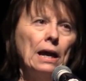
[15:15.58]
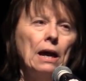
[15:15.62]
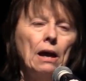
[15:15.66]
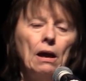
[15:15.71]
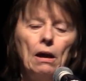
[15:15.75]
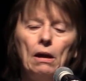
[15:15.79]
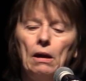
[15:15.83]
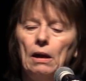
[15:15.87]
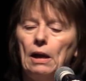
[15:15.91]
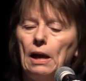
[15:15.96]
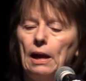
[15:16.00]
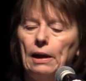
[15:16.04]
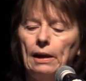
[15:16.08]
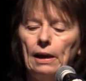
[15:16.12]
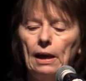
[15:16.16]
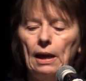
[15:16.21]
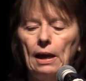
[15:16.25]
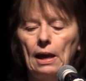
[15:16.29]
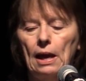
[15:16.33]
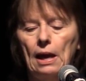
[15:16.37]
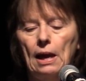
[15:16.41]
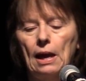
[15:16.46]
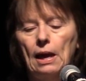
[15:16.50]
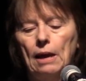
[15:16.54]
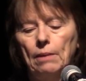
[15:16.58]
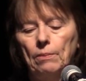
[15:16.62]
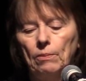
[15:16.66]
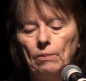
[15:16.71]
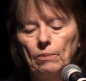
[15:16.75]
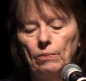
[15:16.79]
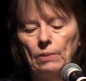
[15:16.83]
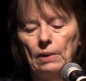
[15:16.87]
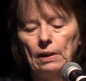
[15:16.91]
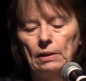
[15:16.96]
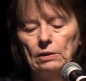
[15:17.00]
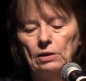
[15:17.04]
Uh,
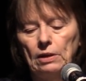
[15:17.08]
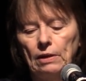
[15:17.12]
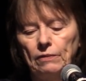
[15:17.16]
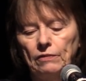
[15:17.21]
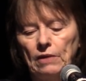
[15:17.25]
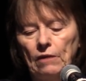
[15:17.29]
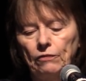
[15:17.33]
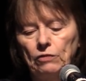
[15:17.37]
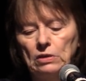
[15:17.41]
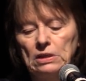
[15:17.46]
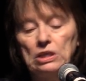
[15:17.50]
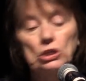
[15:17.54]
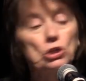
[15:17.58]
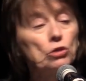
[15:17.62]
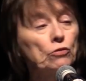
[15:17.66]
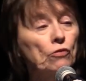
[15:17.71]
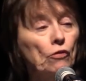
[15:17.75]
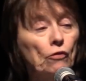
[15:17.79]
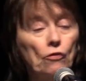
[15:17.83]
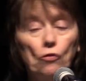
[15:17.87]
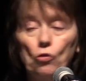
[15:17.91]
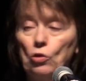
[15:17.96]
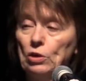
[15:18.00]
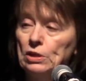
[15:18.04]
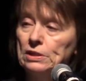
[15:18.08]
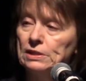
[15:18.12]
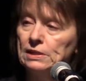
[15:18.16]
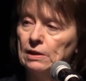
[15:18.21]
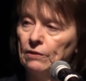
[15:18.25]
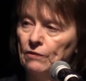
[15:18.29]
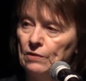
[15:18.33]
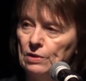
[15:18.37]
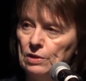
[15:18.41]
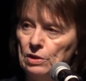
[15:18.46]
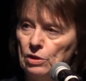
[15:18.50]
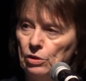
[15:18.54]
I'm, after teaching for
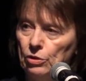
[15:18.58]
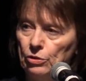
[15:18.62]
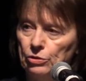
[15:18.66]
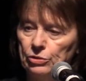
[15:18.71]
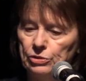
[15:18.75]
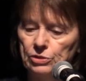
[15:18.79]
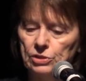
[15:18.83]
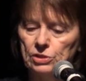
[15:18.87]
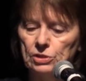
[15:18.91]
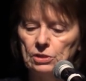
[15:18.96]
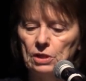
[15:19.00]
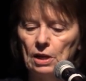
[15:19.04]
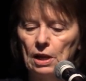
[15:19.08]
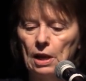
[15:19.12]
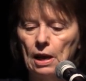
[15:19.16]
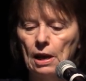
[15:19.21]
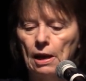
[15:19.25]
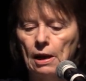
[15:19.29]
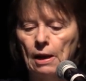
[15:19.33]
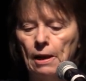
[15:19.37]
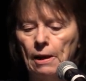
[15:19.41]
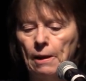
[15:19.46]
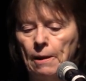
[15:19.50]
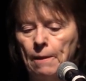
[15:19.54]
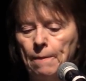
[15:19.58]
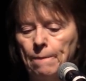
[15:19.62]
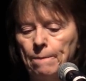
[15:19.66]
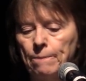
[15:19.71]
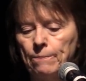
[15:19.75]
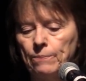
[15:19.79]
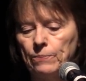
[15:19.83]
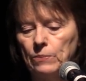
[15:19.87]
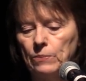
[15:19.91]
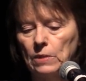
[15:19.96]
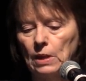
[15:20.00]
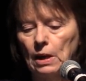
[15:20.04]
47 years,
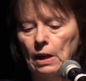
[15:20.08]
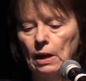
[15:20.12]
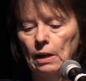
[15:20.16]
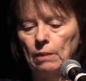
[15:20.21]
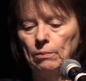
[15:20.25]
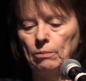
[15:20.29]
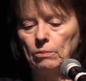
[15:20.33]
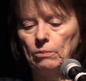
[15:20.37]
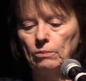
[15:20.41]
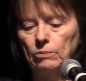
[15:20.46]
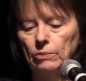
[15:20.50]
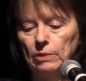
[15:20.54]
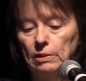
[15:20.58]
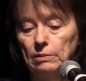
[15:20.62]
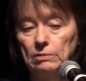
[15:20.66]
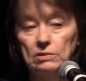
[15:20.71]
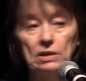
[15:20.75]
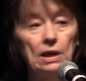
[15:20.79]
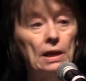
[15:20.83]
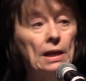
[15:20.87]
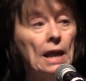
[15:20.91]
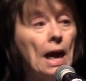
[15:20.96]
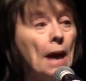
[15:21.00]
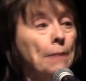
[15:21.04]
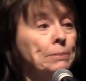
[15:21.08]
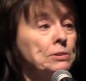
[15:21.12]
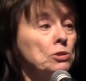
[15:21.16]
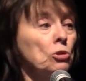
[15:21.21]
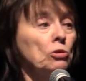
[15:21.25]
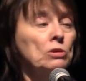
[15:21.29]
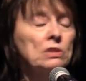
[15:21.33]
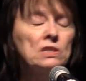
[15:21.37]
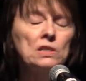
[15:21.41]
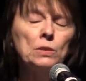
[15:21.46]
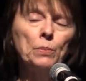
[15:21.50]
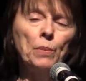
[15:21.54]
um, I'm in
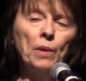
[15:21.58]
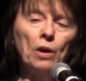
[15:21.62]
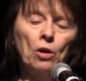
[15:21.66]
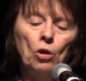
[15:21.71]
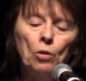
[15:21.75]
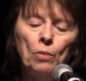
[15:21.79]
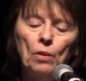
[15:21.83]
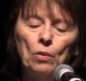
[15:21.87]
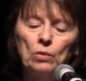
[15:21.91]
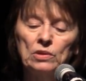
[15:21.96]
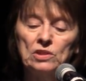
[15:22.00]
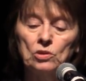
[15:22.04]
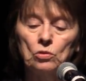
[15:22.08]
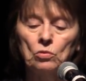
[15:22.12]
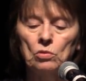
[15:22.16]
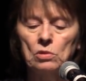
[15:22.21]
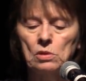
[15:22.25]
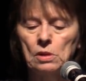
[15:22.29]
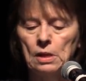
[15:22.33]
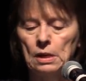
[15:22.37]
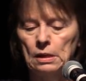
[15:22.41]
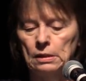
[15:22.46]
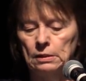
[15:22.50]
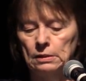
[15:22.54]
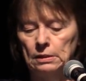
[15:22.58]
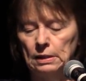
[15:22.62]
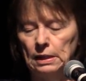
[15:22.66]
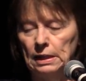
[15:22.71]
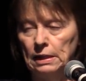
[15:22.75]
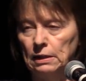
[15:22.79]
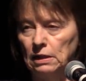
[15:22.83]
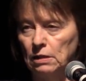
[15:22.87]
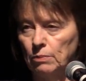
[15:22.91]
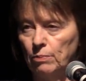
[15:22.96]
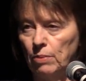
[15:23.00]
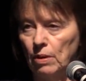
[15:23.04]
absolute despair about what's going on
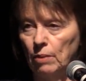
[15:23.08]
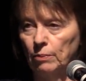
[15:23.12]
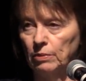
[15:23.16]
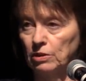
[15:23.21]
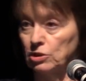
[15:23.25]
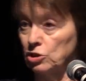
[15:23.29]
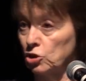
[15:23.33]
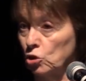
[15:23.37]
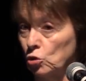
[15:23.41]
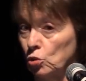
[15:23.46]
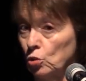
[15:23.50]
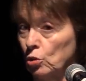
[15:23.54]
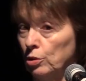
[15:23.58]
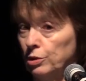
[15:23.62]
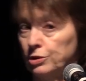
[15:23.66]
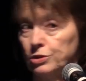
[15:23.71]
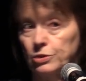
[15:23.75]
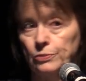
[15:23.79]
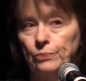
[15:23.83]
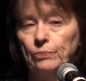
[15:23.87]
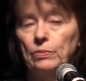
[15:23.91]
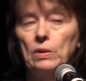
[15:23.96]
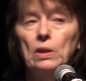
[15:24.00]
in the public schools.